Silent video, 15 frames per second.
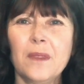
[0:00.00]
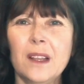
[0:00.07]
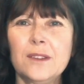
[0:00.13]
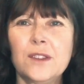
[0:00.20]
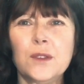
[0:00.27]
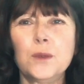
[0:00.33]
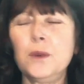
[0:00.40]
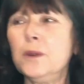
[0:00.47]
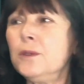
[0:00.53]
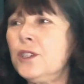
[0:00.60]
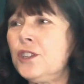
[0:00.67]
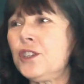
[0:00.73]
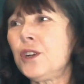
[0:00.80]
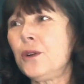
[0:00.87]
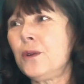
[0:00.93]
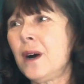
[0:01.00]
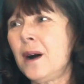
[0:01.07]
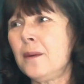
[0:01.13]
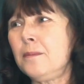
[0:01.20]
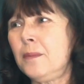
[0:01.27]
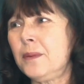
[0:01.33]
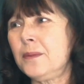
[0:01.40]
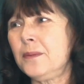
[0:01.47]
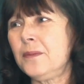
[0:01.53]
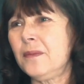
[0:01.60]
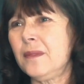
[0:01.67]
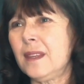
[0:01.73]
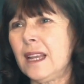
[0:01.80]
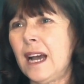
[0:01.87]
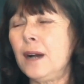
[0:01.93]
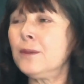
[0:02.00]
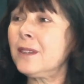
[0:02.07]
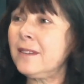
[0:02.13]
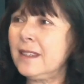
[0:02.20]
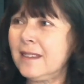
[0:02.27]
So we would show up, I was the